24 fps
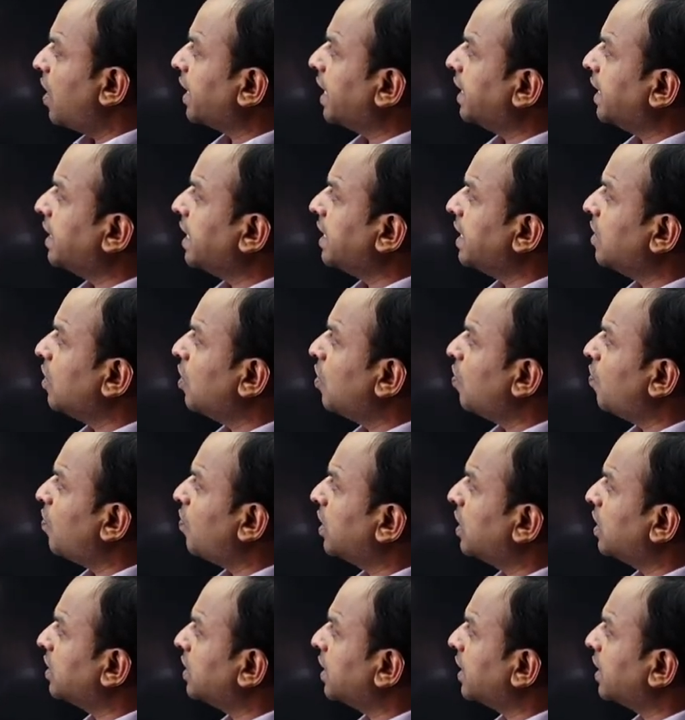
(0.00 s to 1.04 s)
okay, till now,
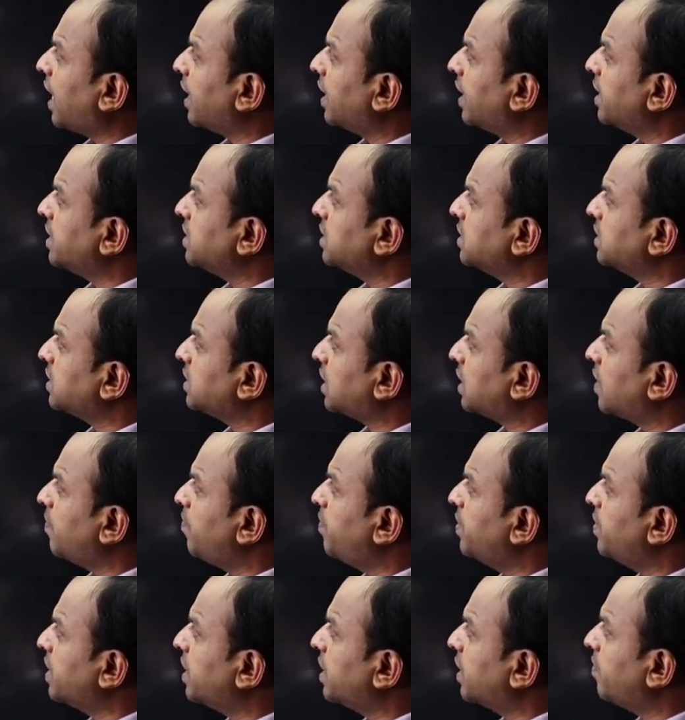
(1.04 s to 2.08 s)
what are the calculations are
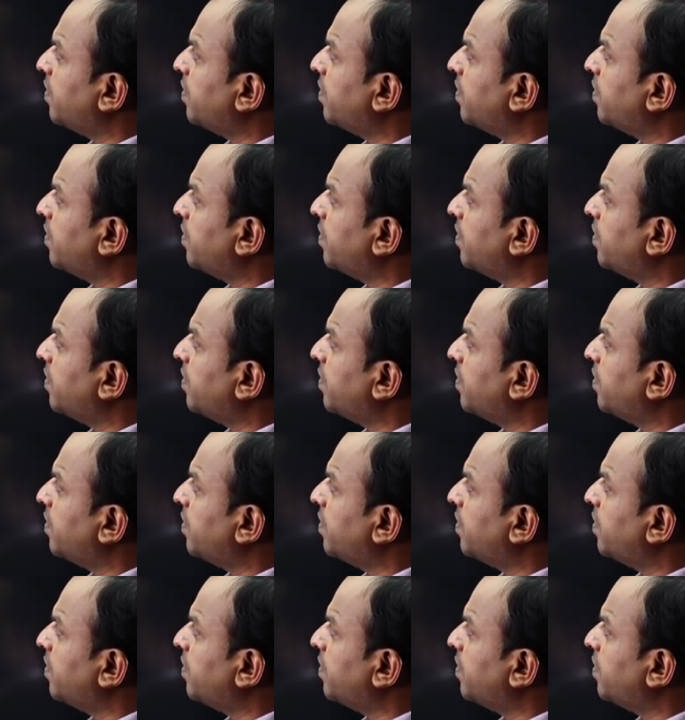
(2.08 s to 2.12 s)
completed?